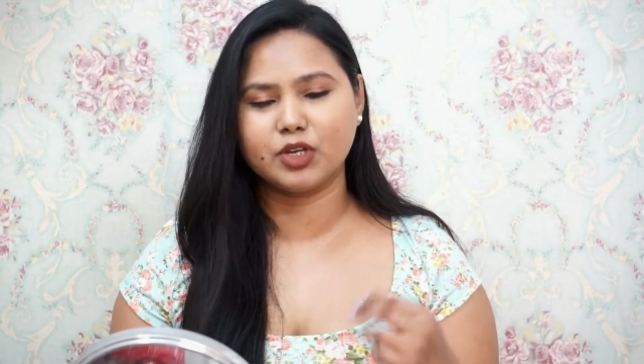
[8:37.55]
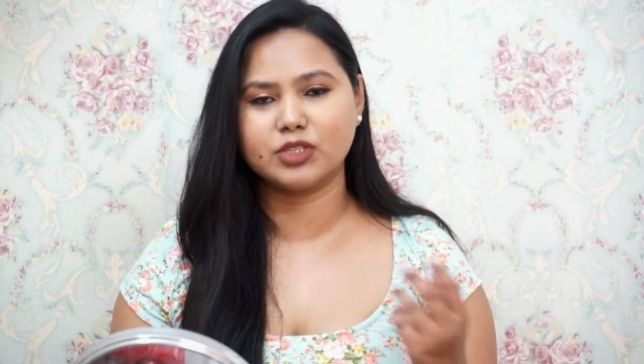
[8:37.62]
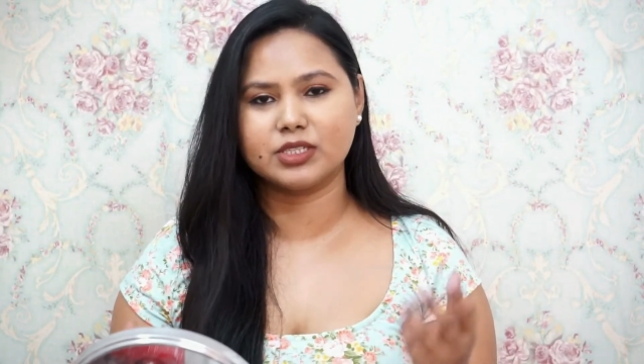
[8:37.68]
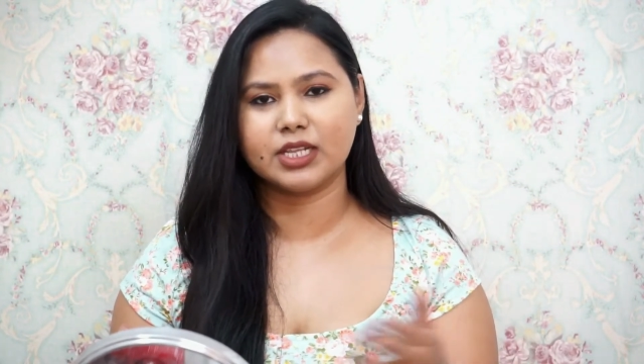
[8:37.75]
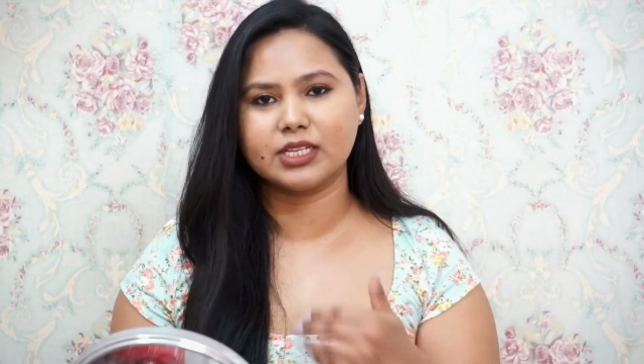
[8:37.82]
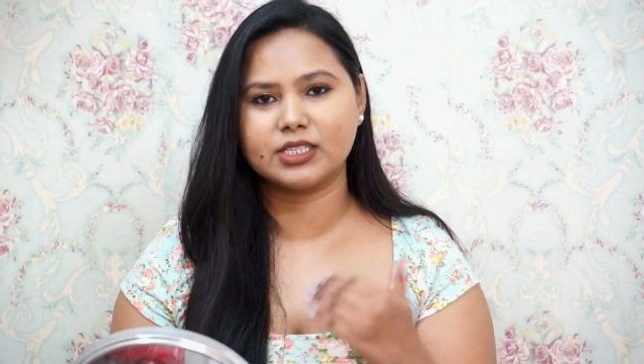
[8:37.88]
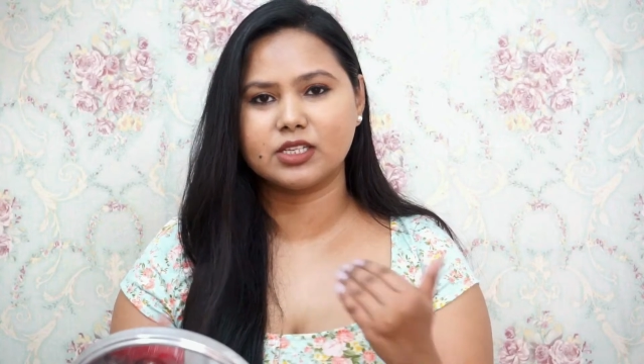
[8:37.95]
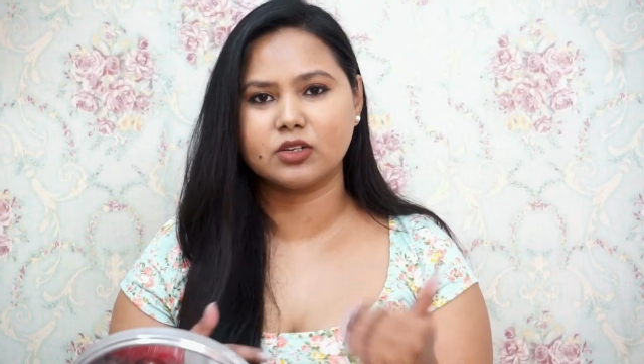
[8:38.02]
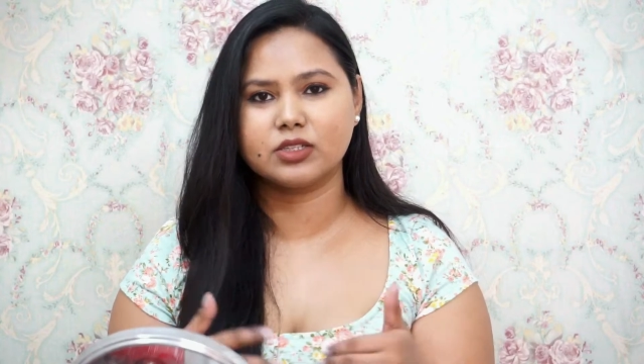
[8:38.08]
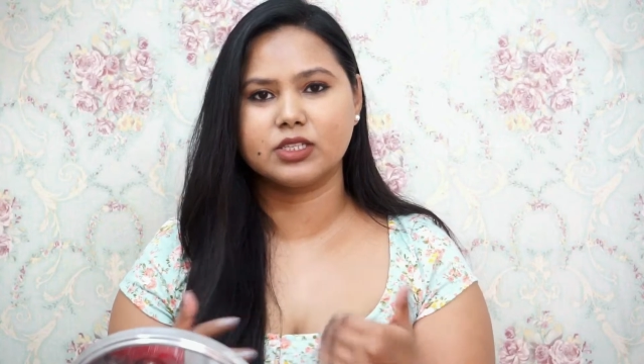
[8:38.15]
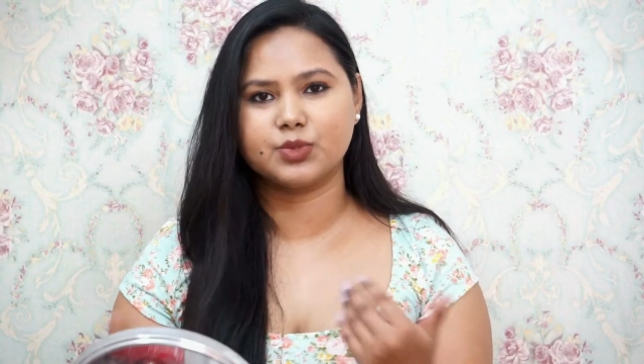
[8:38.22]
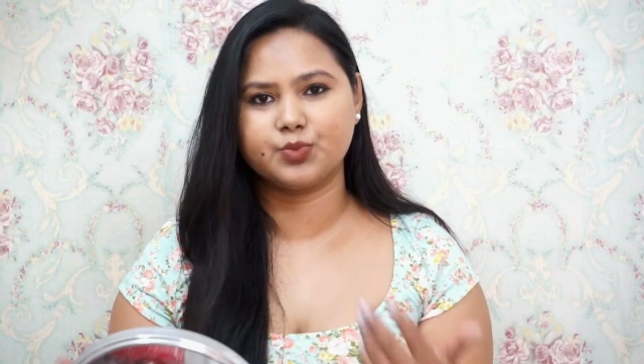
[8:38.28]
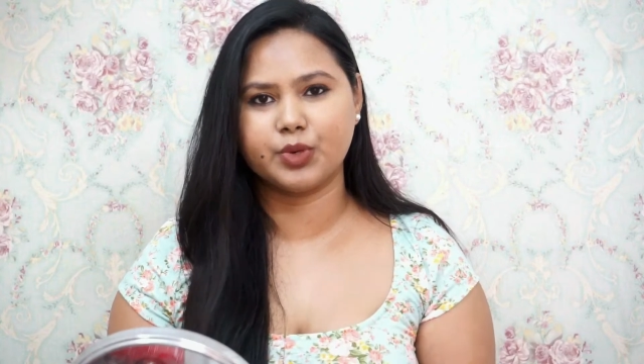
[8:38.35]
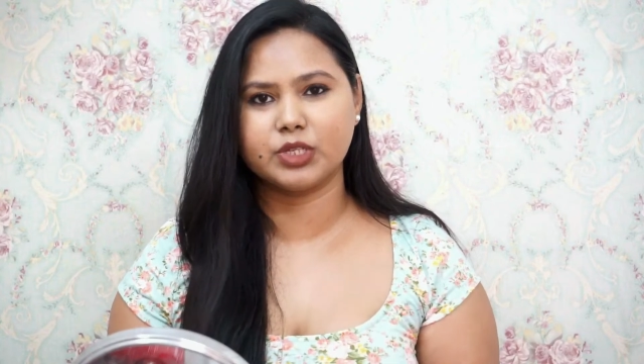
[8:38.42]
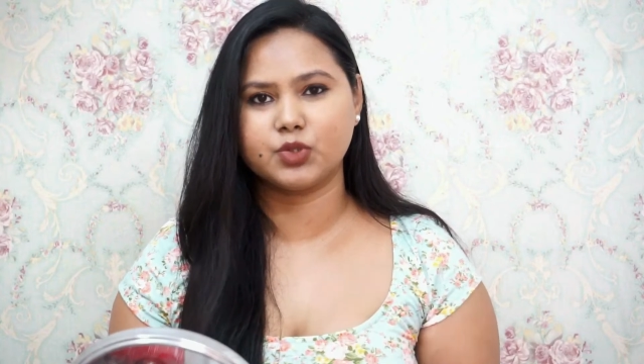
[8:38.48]
because that's
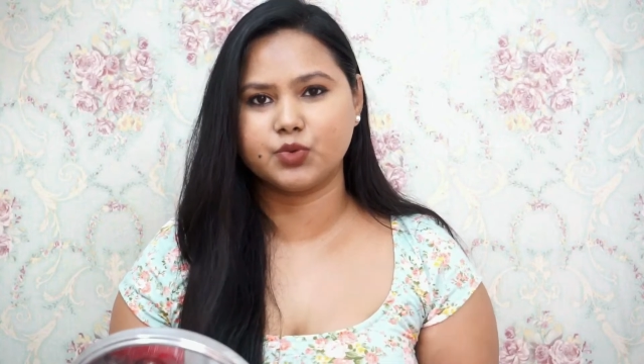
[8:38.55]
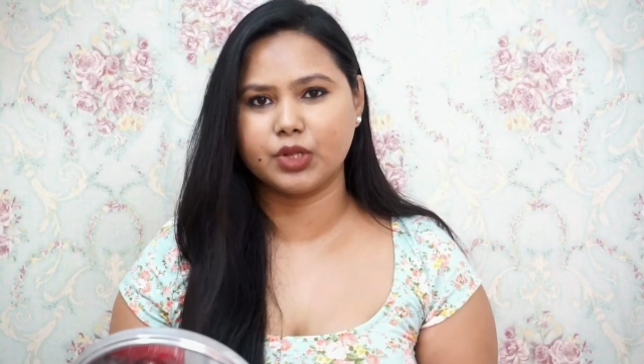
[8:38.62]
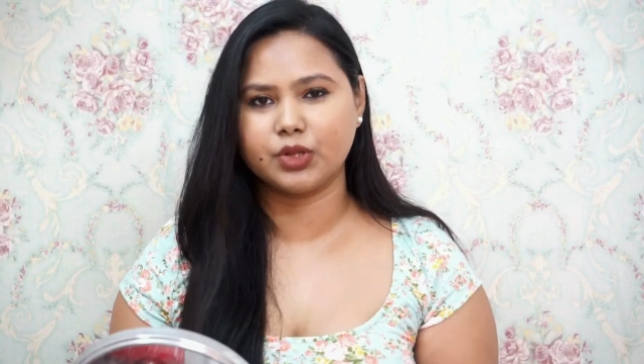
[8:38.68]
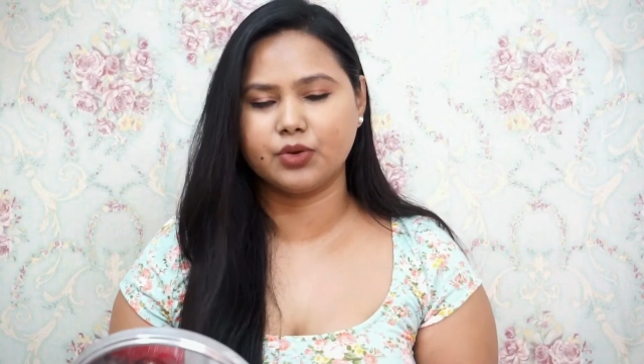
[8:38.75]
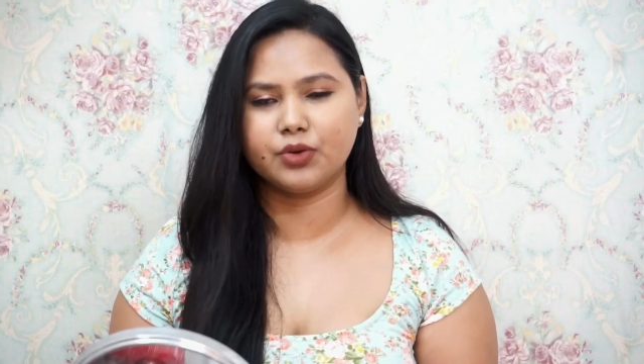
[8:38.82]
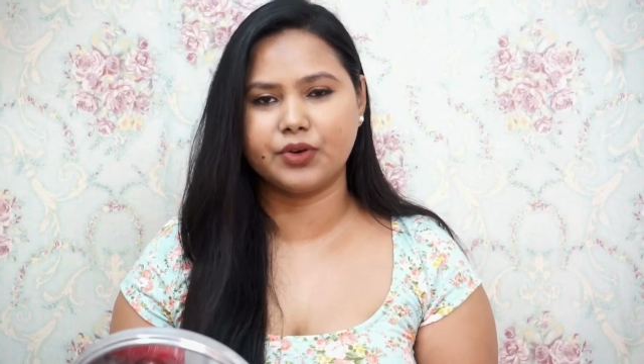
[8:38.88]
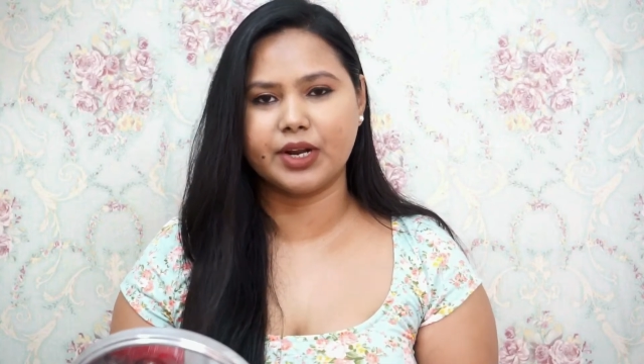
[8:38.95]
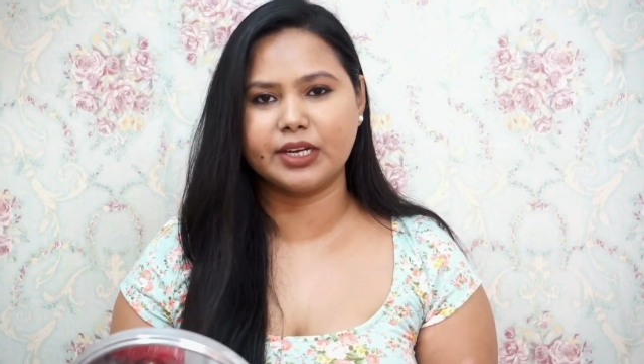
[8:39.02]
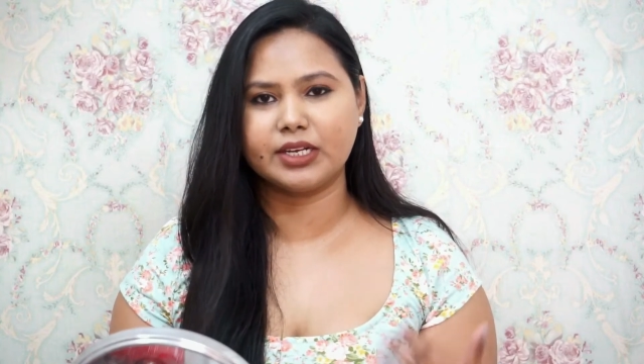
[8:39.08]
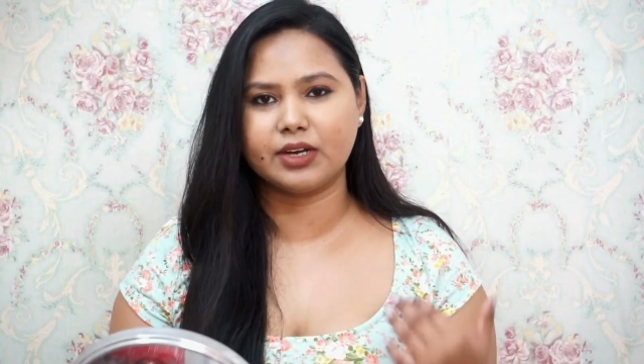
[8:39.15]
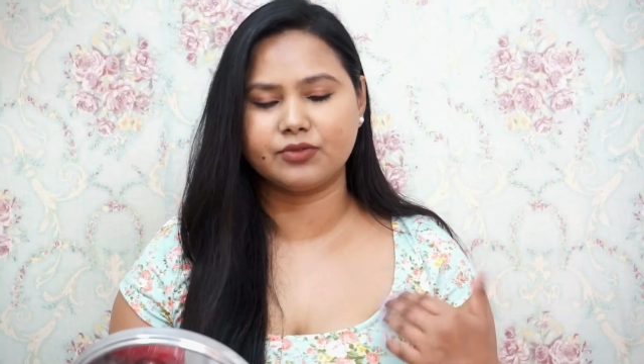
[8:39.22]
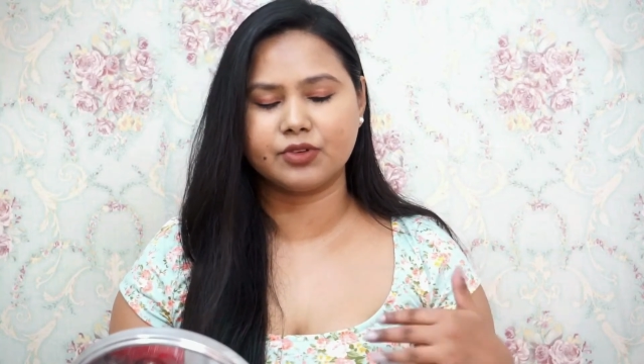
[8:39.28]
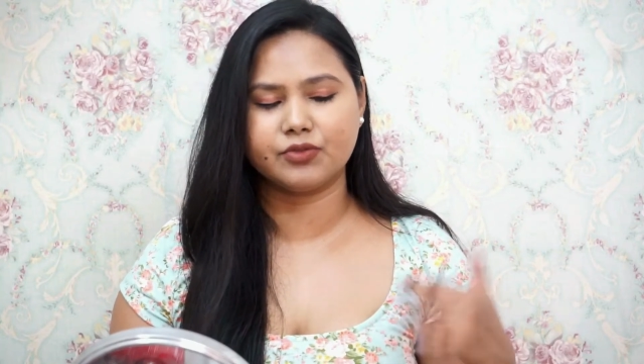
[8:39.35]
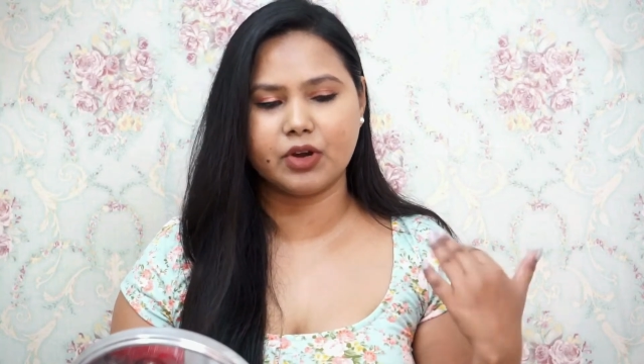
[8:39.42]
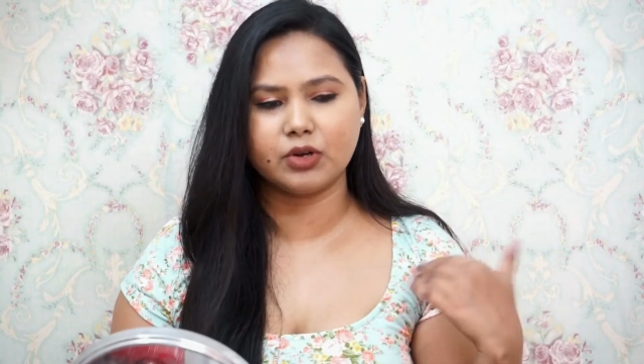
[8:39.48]
how the sponge will go,
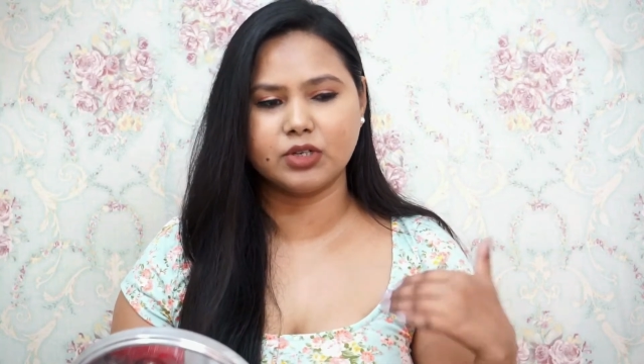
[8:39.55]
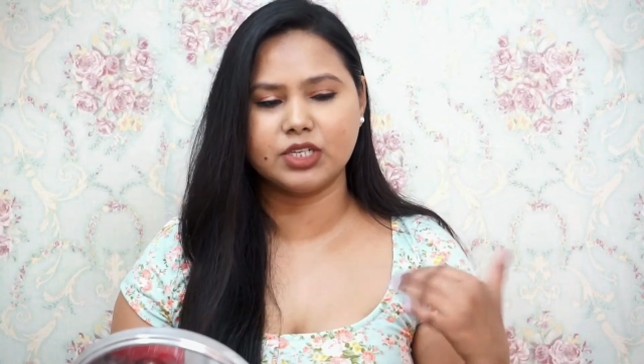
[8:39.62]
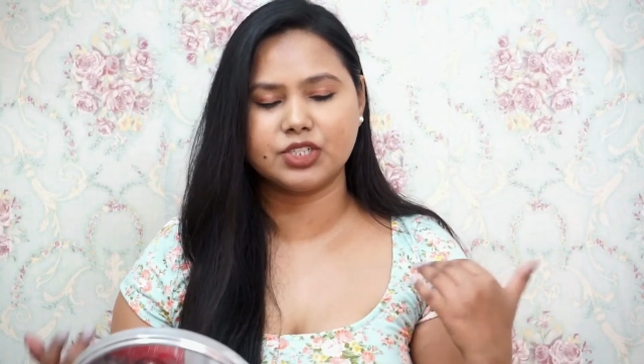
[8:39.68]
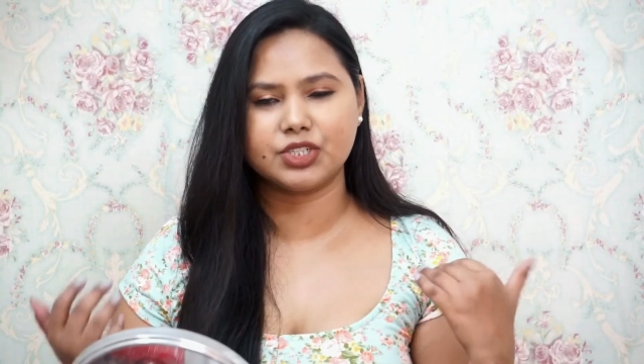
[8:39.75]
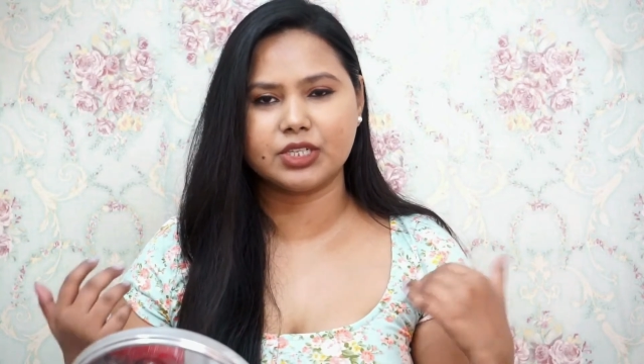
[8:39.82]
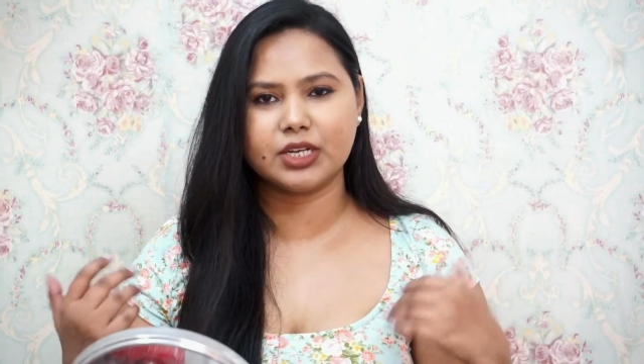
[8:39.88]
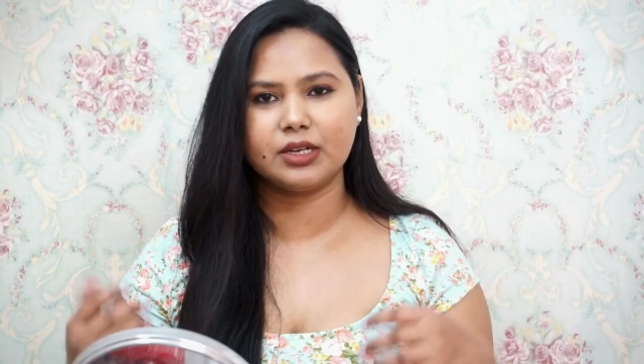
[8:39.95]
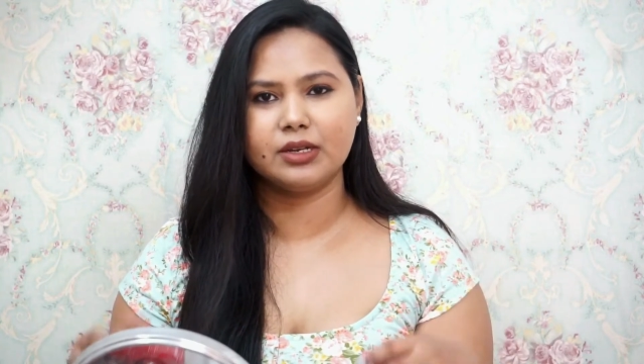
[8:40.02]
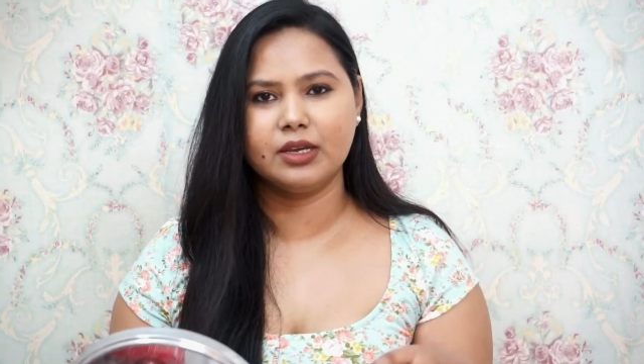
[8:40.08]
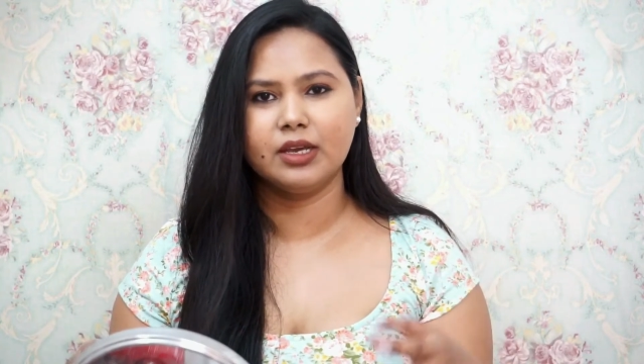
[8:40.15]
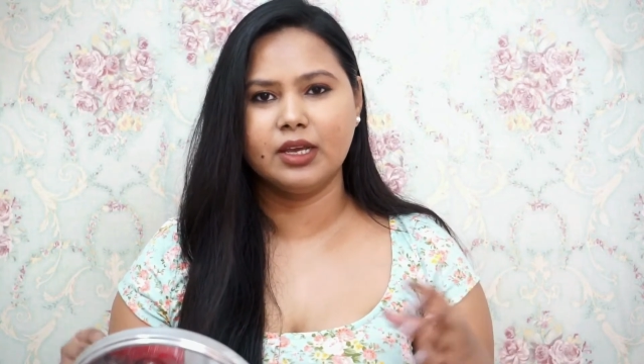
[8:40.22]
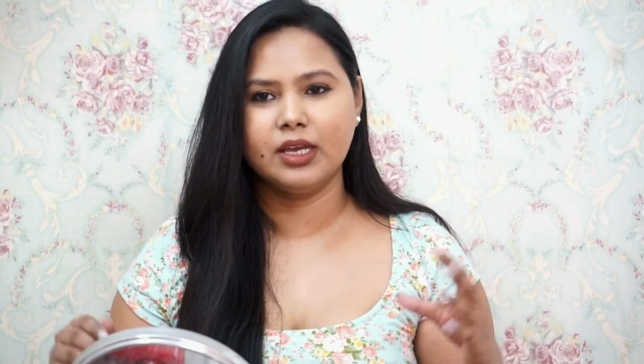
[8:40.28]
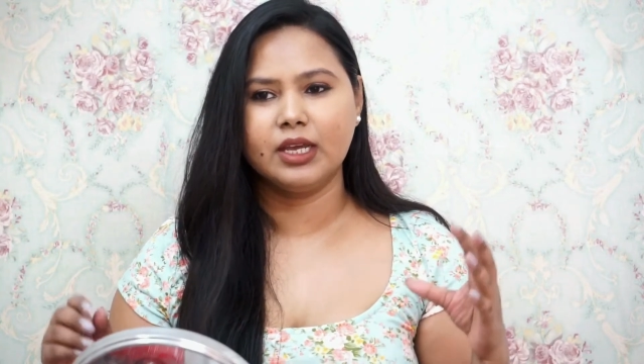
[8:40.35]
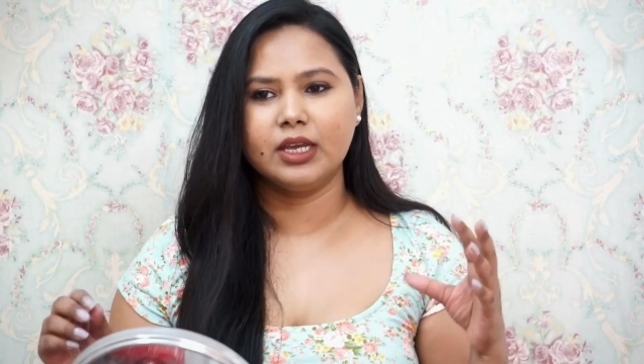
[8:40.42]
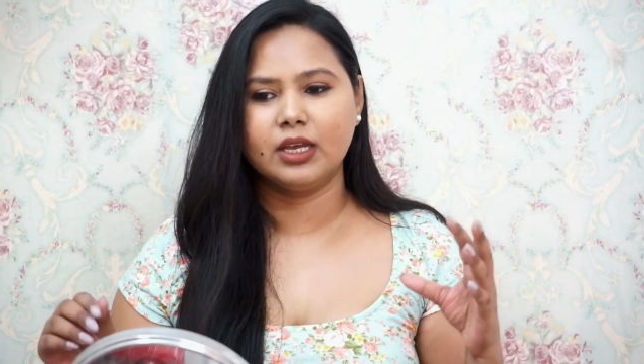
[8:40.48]
right? After foundation and